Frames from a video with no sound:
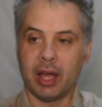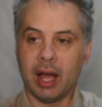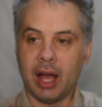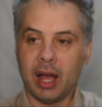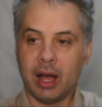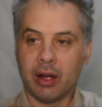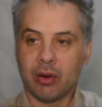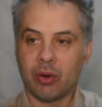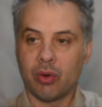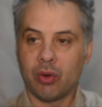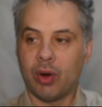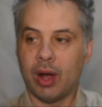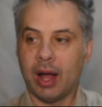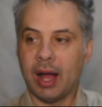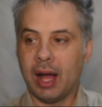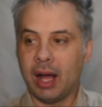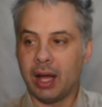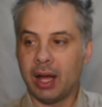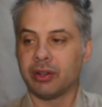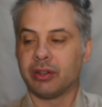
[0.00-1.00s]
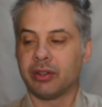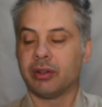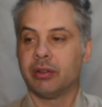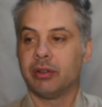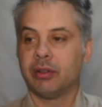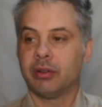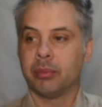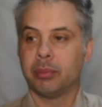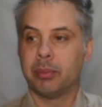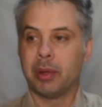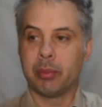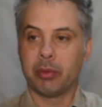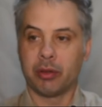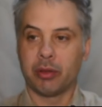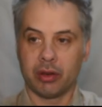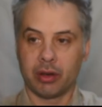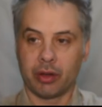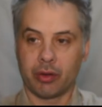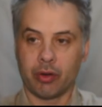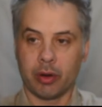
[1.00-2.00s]
are or aren't members
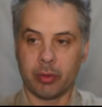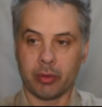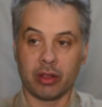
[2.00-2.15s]
in the group.